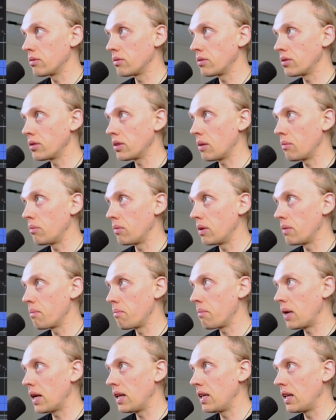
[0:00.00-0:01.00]
some
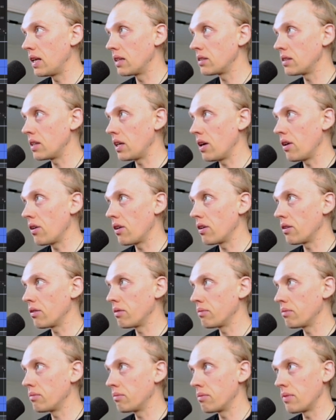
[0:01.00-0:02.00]
muddiness here,
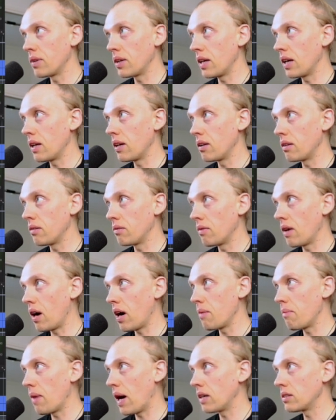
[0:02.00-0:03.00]
again
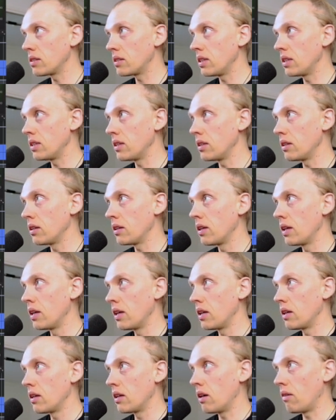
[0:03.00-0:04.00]
high passing
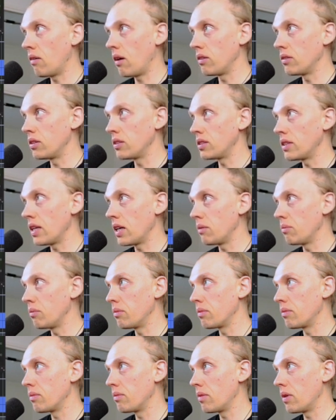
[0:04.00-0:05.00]
around the
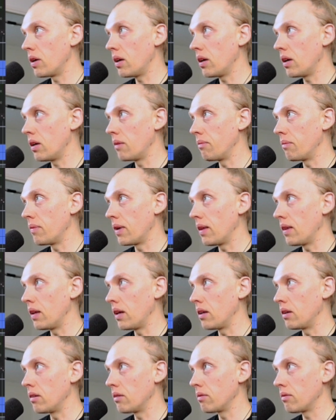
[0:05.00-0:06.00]
same, and
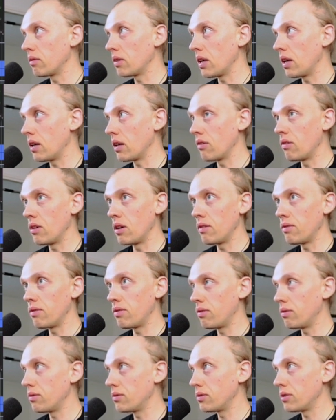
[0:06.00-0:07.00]
then getting rid
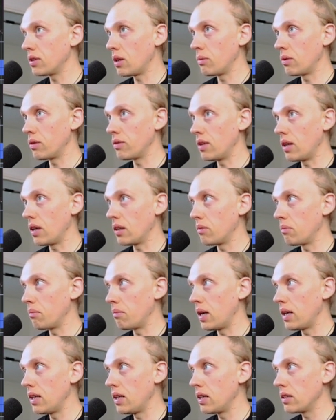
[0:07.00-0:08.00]
of some of that
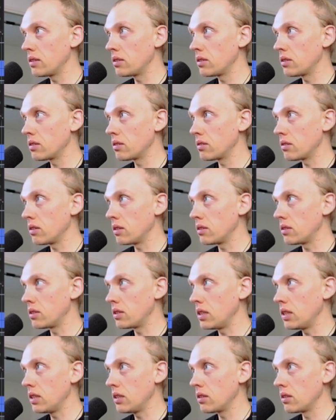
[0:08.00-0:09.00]
muddiness. Let's
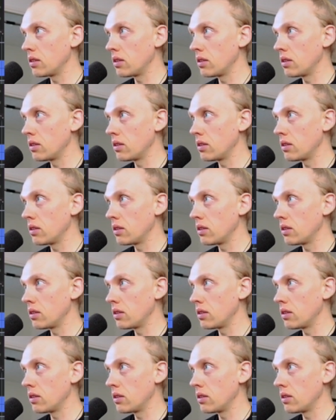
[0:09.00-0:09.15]
see.